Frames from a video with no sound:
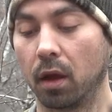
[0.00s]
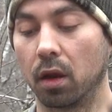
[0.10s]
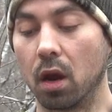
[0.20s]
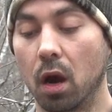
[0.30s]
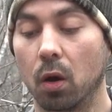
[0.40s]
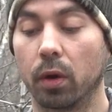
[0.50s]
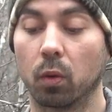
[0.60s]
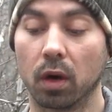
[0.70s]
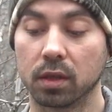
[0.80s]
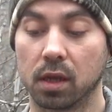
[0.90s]
No, it
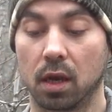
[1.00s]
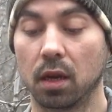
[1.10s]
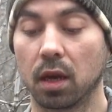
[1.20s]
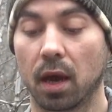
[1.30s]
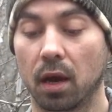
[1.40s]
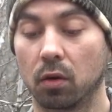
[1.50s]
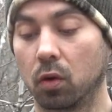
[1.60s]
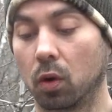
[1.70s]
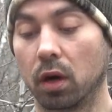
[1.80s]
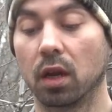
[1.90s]
wasn't any owl
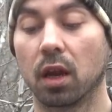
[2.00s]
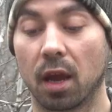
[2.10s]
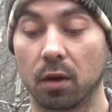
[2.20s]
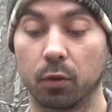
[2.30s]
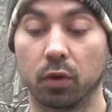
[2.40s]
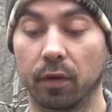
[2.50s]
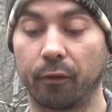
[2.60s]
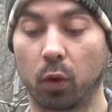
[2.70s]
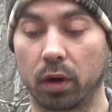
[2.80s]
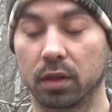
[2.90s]
or any animal in the
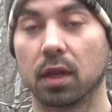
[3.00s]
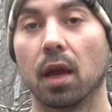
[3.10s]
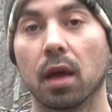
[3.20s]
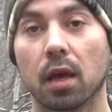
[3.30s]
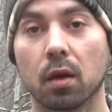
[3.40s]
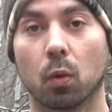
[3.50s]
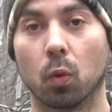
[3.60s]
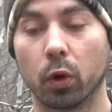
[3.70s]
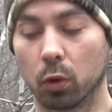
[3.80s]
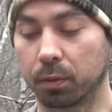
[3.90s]
forest. It
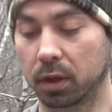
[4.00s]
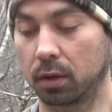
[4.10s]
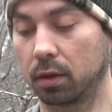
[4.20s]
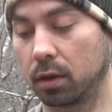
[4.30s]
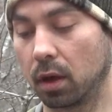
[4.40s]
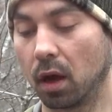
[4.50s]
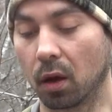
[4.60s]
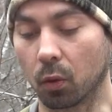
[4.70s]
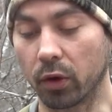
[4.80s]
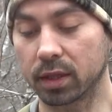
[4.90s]
whooped.
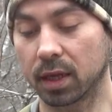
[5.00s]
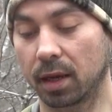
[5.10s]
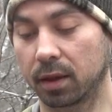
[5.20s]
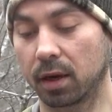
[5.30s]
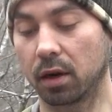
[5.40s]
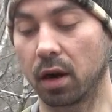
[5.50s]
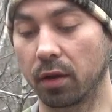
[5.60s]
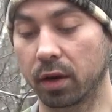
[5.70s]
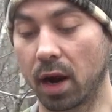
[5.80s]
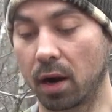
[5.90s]
We sat there
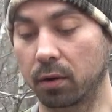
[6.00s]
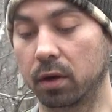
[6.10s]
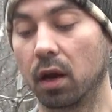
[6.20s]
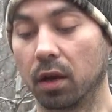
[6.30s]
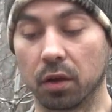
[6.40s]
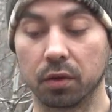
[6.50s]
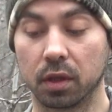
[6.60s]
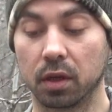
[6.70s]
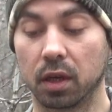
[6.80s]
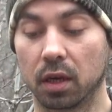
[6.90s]
another hour
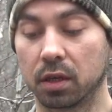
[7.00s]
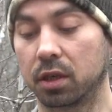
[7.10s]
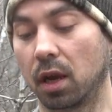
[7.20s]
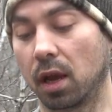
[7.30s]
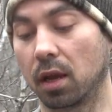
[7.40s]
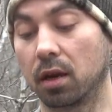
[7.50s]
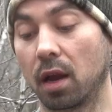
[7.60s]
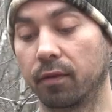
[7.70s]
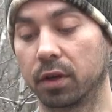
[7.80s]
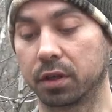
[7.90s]
using the dish and
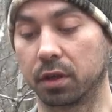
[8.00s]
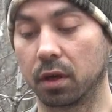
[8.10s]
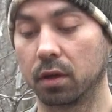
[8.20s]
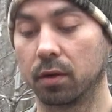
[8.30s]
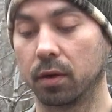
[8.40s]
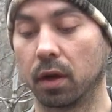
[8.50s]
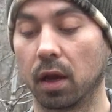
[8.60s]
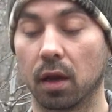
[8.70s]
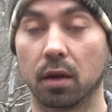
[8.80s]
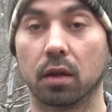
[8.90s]
night vision,
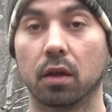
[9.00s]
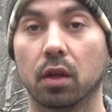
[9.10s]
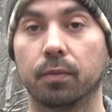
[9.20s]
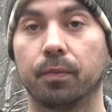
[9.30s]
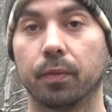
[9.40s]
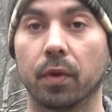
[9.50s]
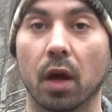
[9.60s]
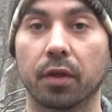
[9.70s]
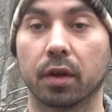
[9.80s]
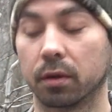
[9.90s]
and
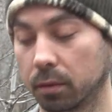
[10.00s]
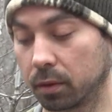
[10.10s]
nothing.